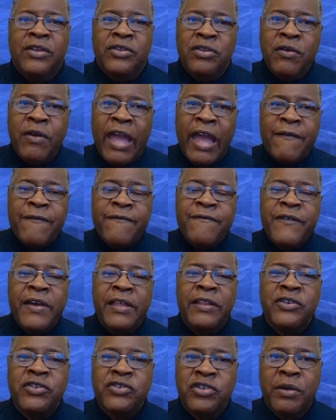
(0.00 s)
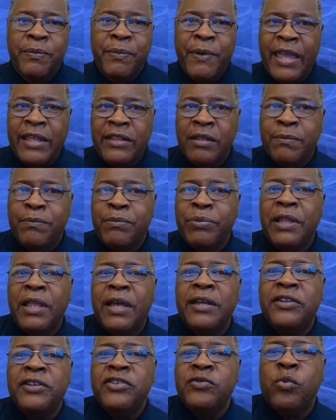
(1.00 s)
you have fellowship and the
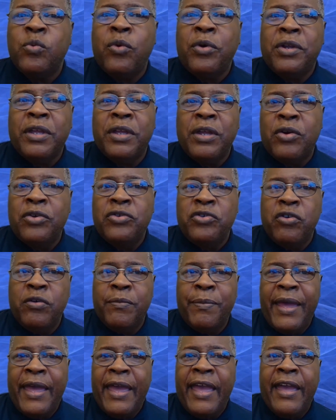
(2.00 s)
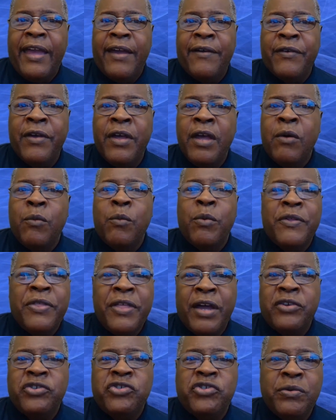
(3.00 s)
blood is working on your behalf
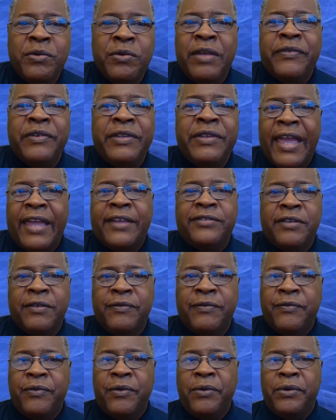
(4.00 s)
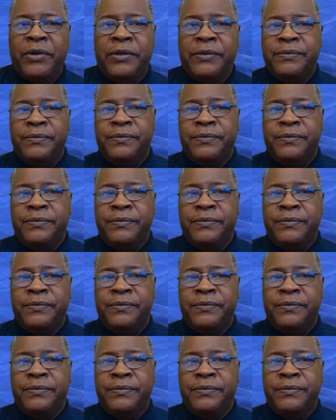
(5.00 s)
without you even asking for it.